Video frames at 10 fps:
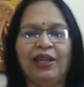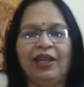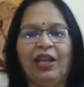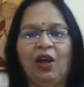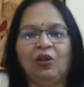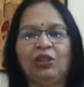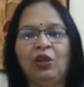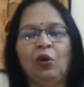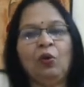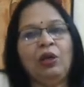Now, the
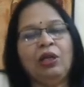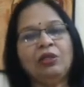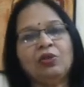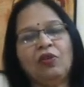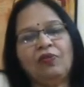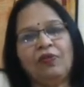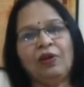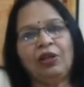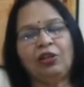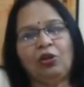owners of
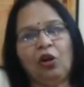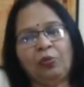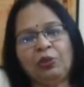top